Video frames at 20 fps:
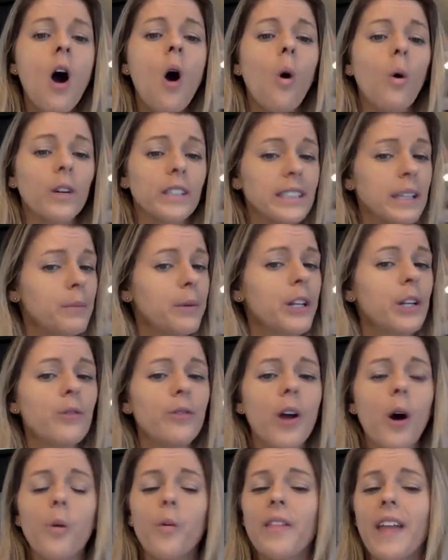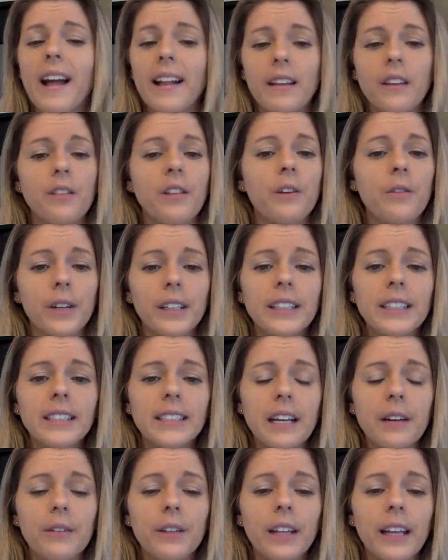or someone you know with anything real
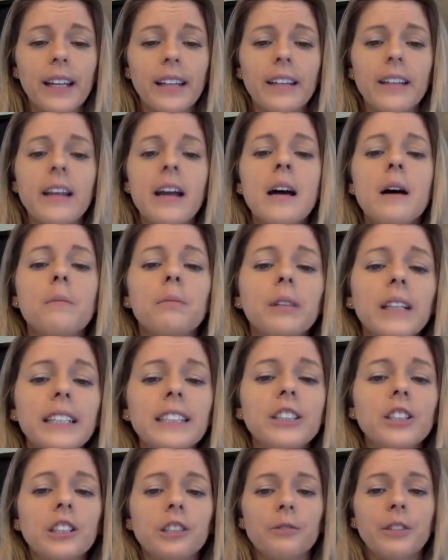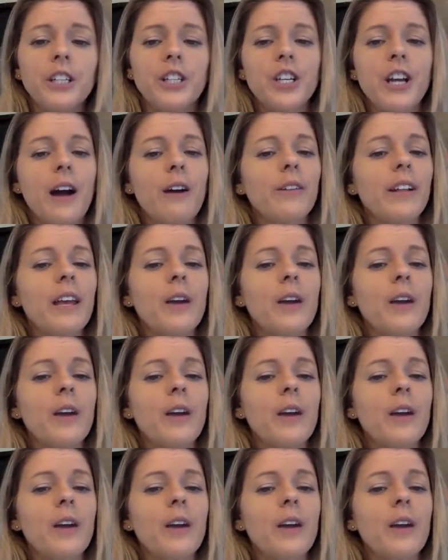estate related, please just reach out.